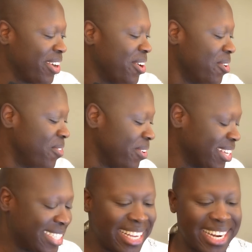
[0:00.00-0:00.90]
we were
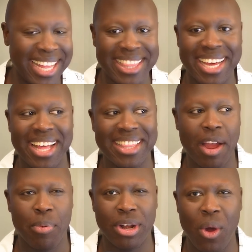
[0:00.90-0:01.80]
sitting at the
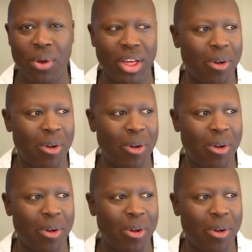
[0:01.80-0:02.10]
airport in Oklahoma